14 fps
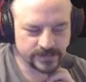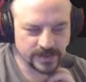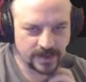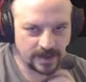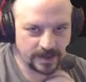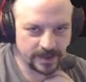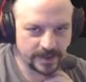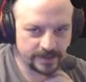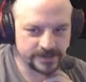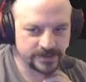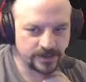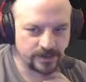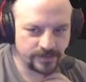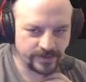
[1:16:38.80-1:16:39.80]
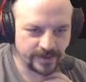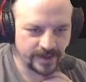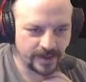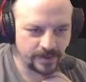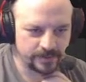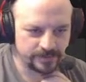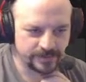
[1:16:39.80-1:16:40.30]
I like observing
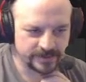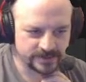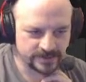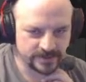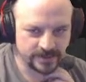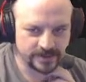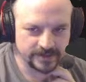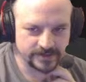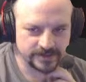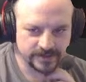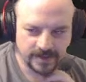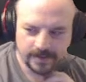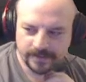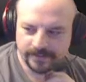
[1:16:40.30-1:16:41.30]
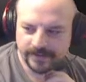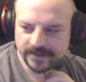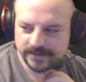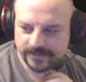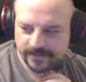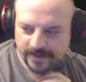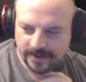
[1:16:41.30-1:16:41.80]
how it fixes things, how it
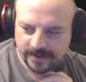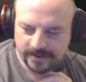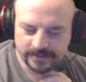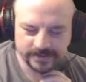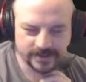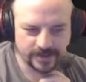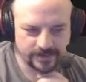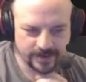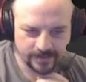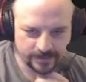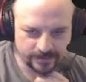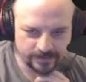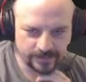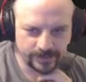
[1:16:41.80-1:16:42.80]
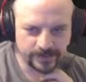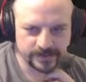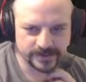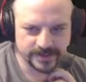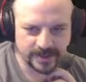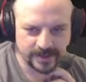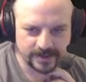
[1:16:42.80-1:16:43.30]
reads files, how it
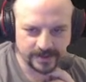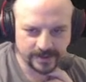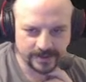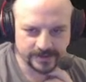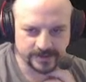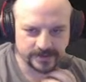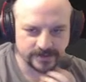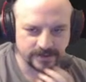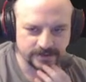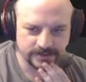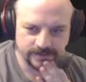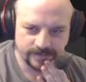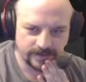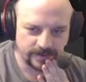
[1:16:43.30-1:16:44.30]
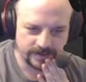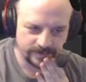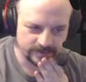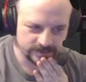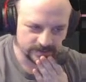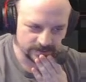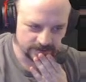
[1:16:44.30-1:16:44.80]
builds context. It's really
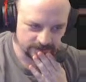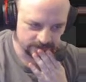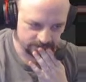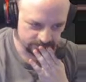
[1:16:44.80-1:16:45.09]
interesting.